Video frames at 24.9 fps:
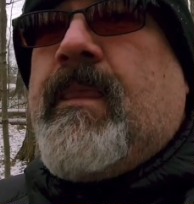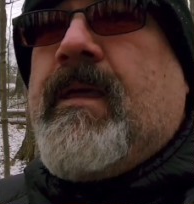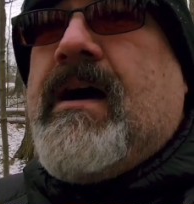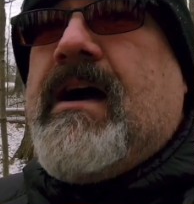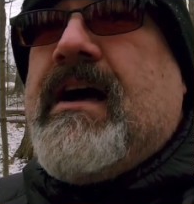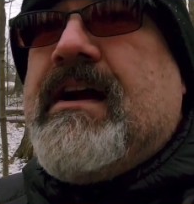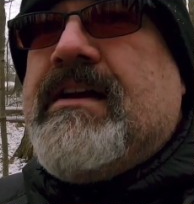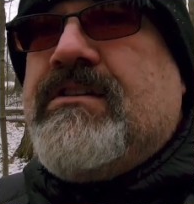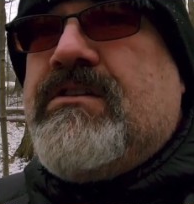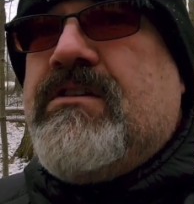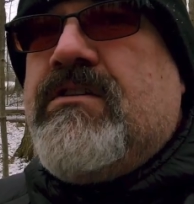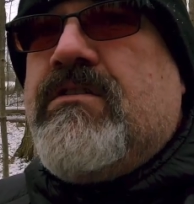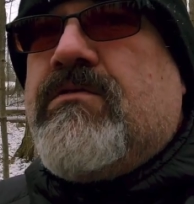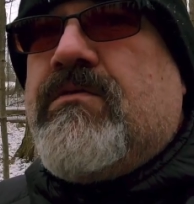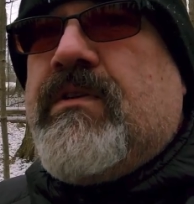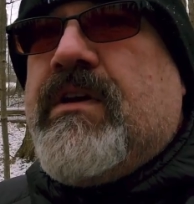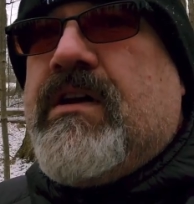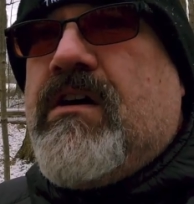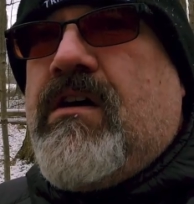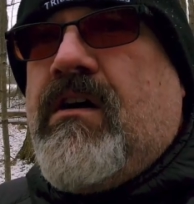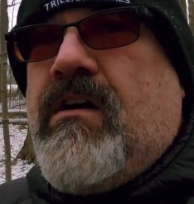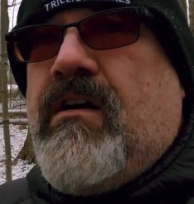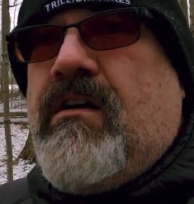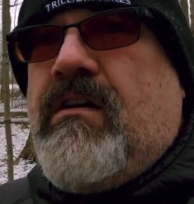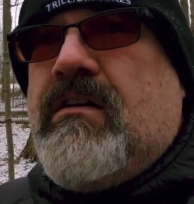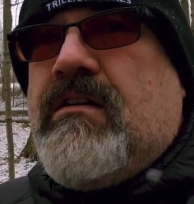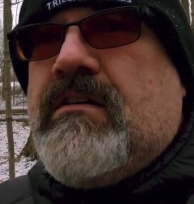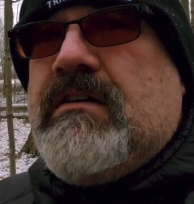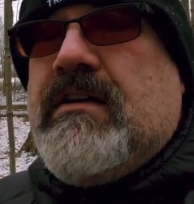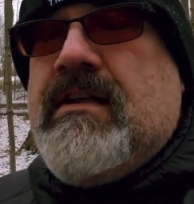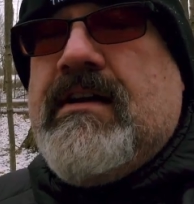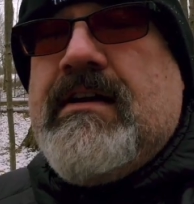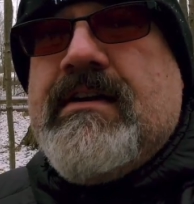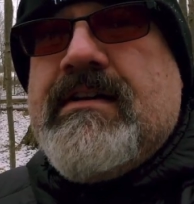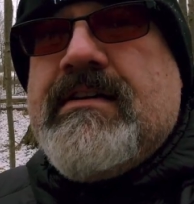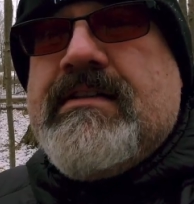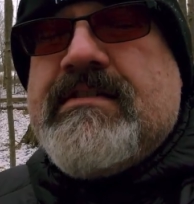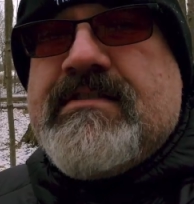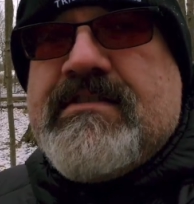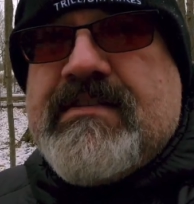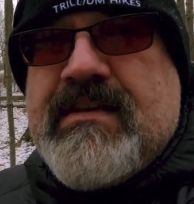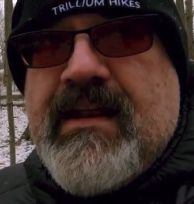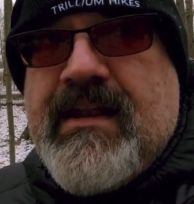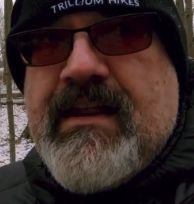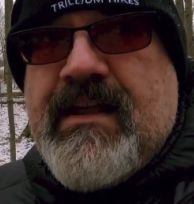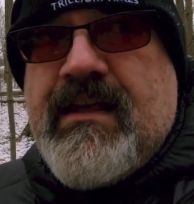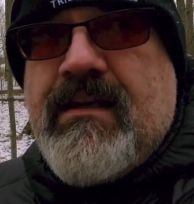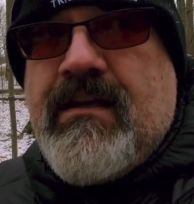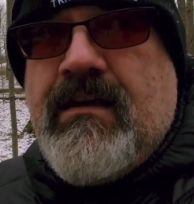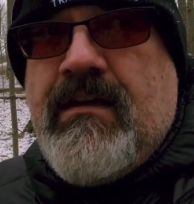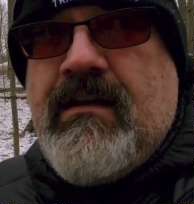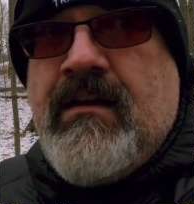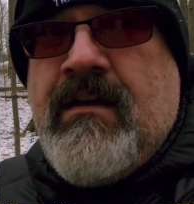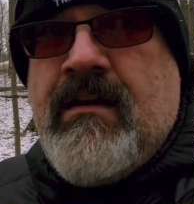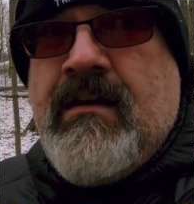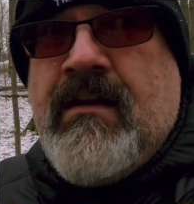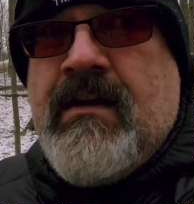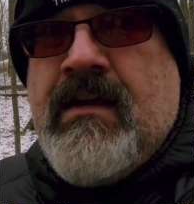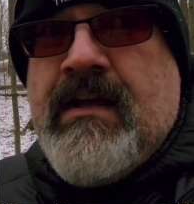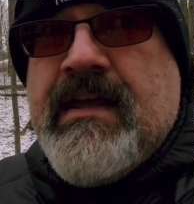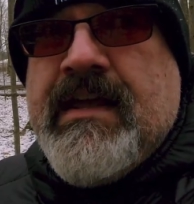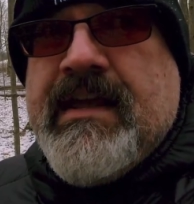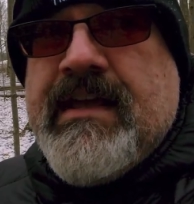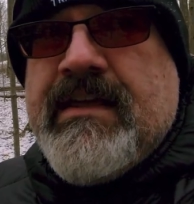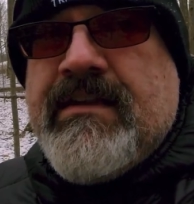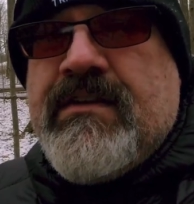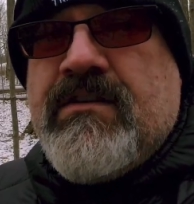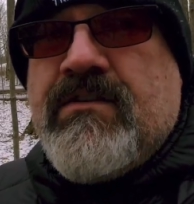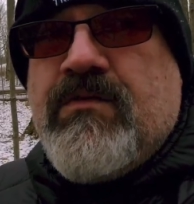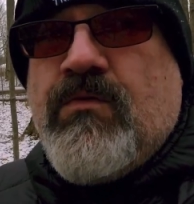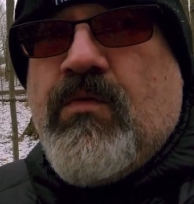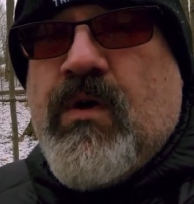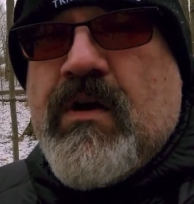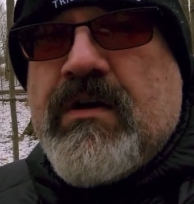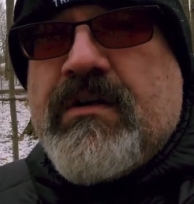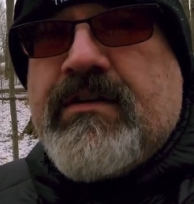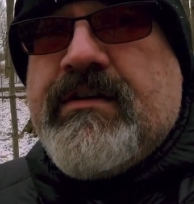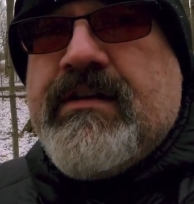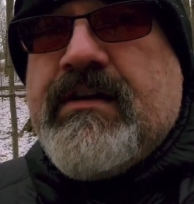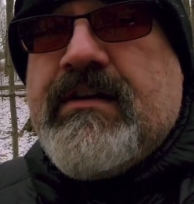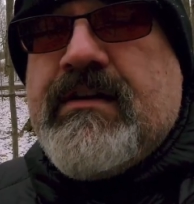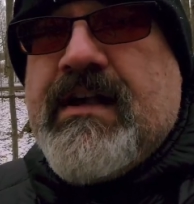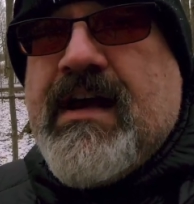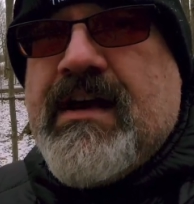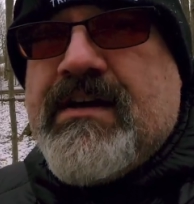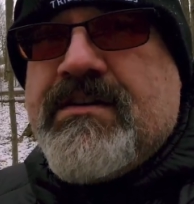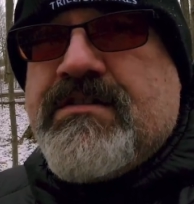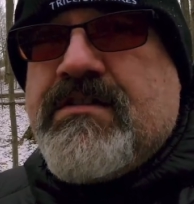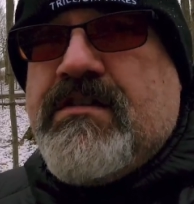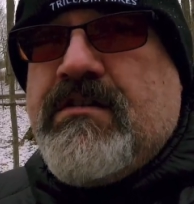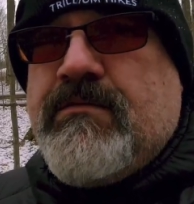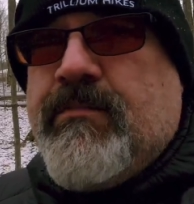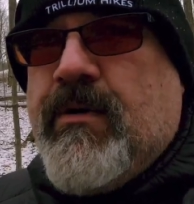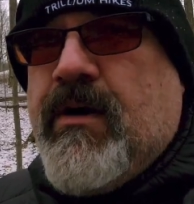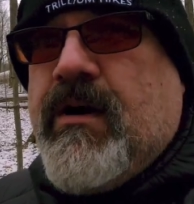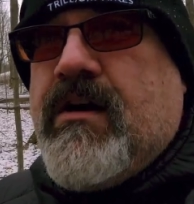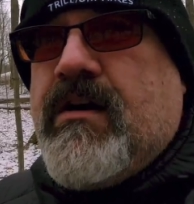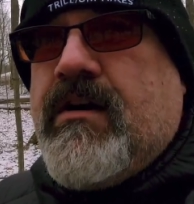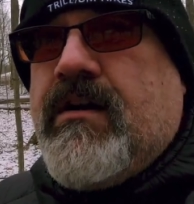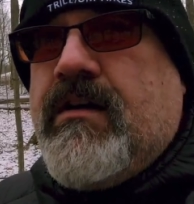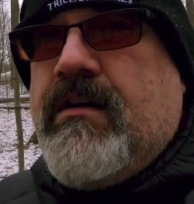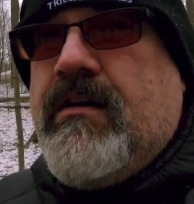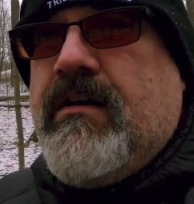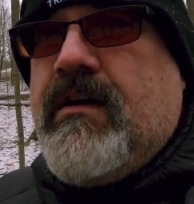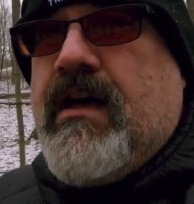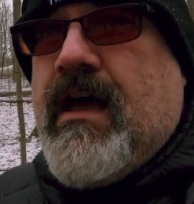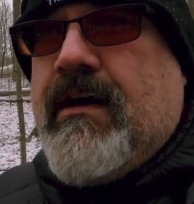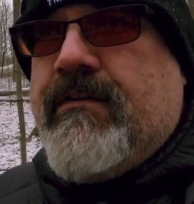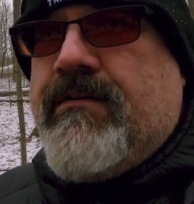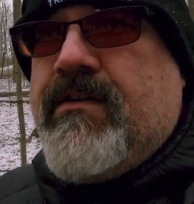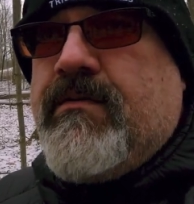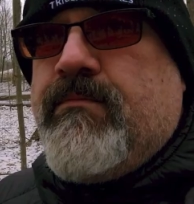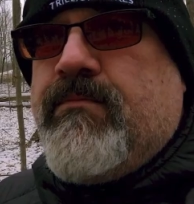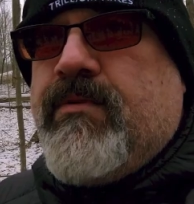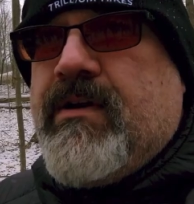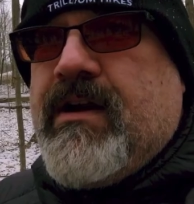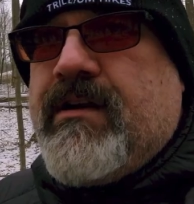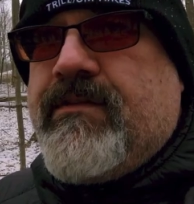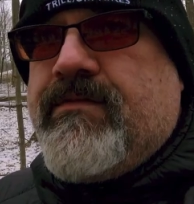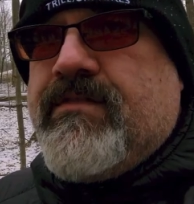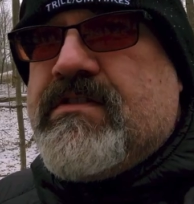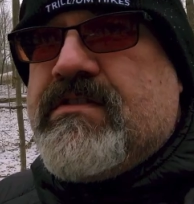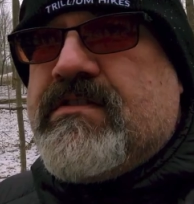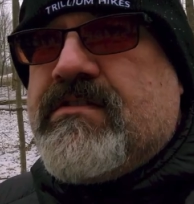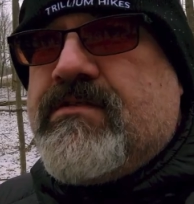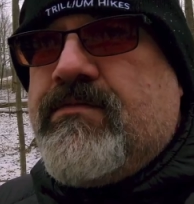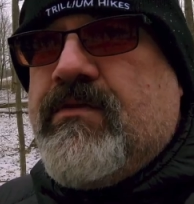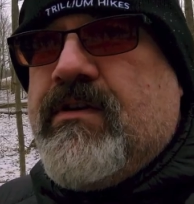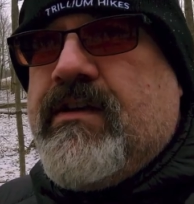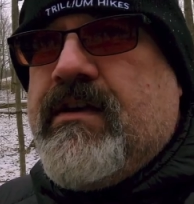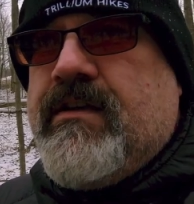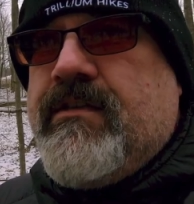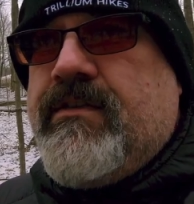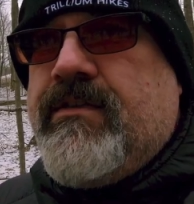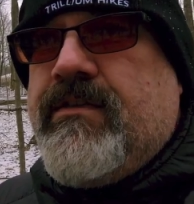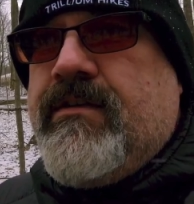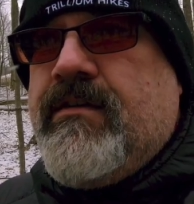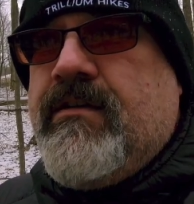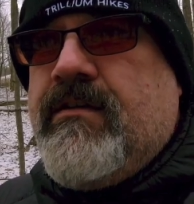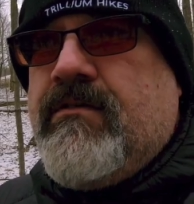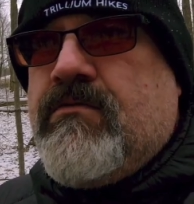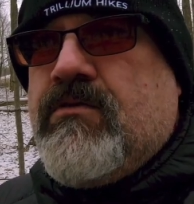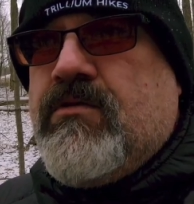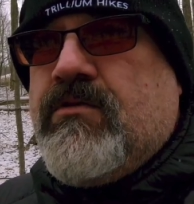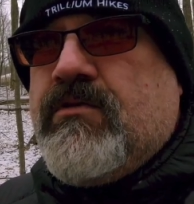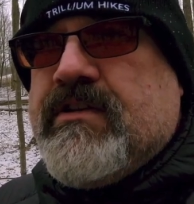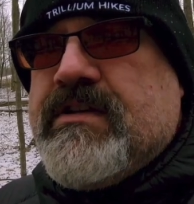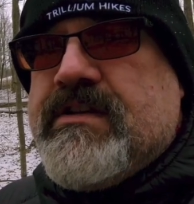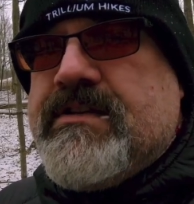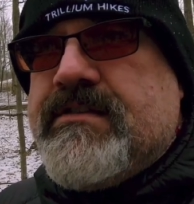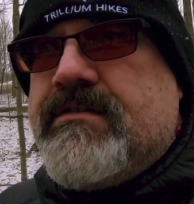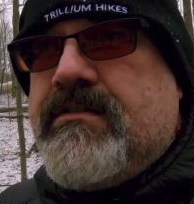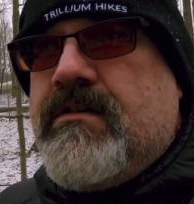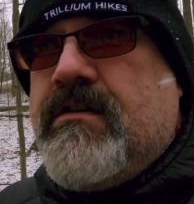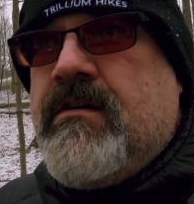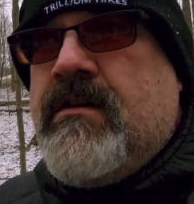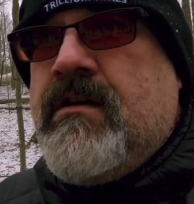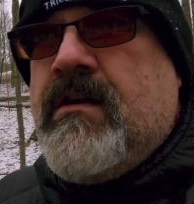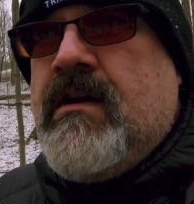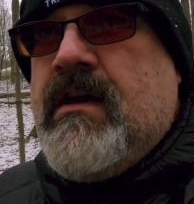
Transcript: I do recall sitting in Waterton National Park having breakfast with Rootless,